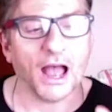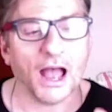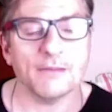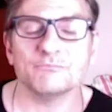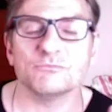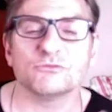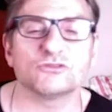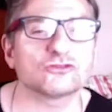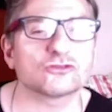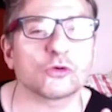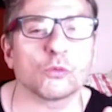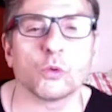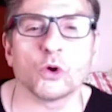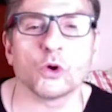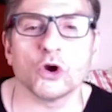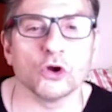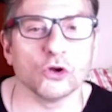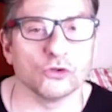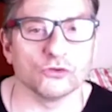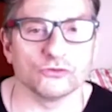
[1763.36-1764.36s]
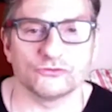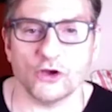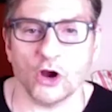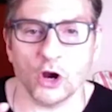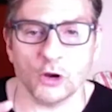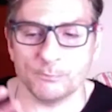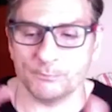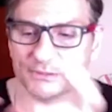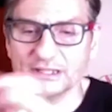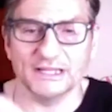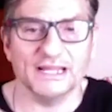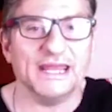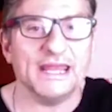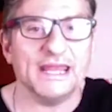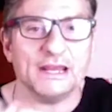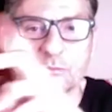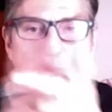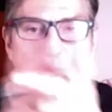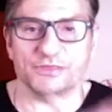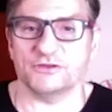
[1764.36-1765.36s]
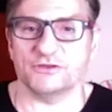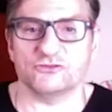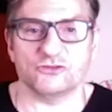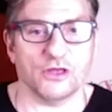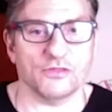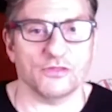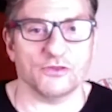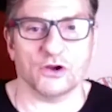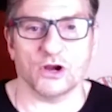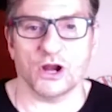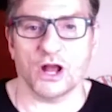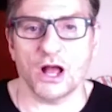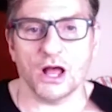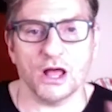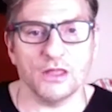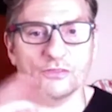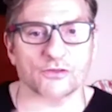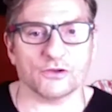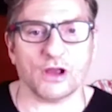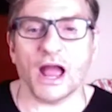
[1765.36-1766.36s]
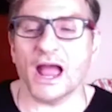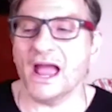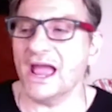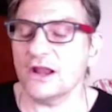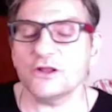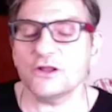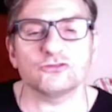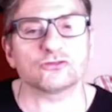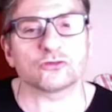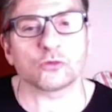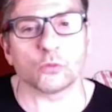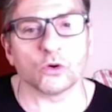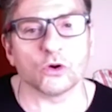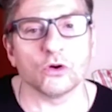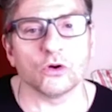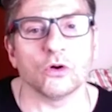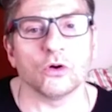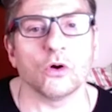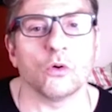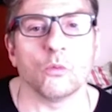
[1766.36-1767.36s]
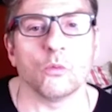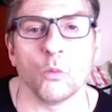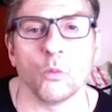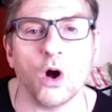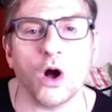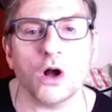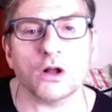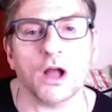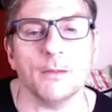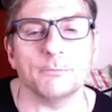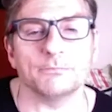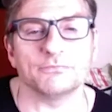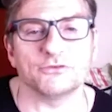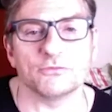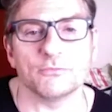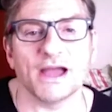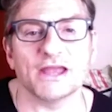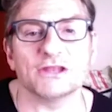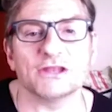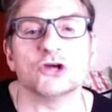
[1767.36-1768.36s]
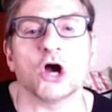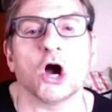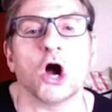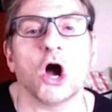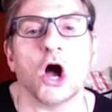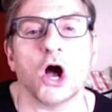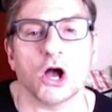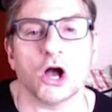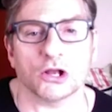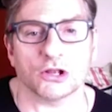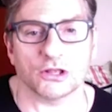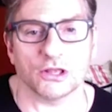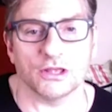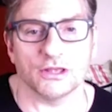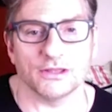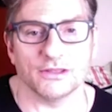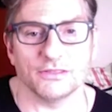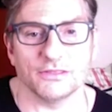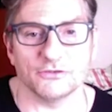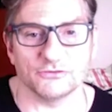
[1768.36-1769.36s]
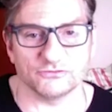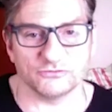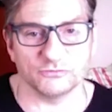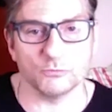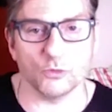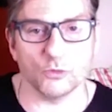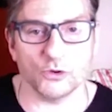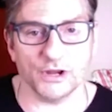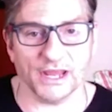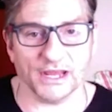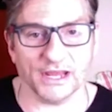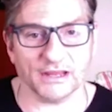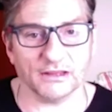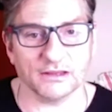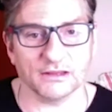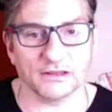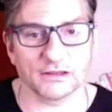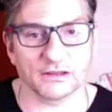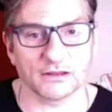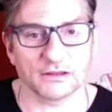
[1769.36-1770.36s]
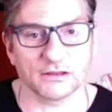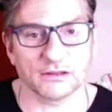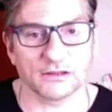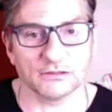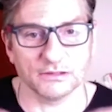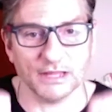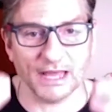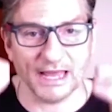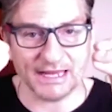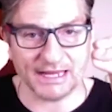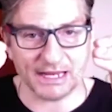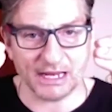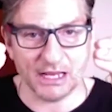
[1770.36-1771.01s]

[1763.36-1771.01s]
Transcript: squirrels are playing with each other I had a squirrel walk up to my dog this morning, like